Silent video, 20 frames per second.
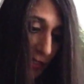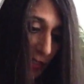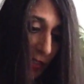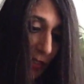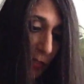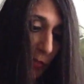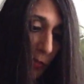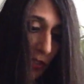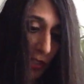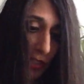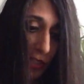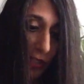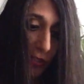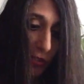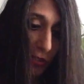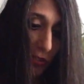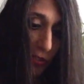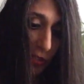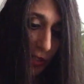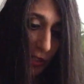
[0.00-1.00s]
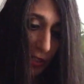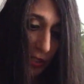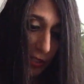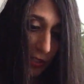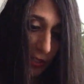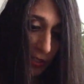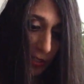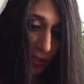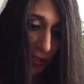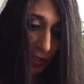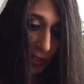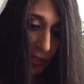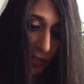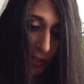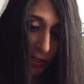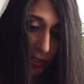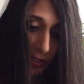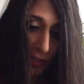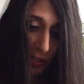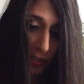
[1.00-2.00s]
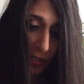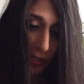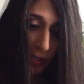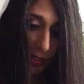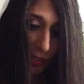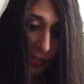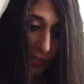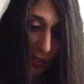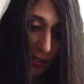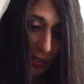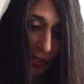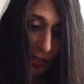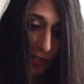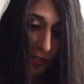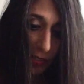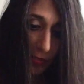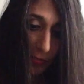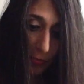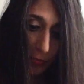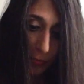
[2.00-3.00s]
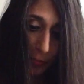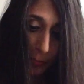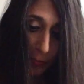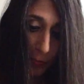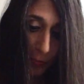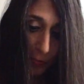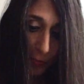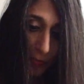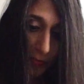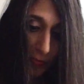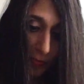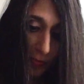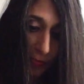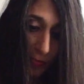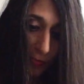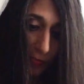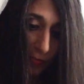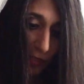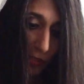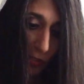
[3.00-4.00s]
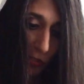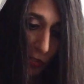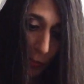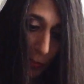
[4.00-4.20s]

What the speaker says: I'll take a look at the, here's the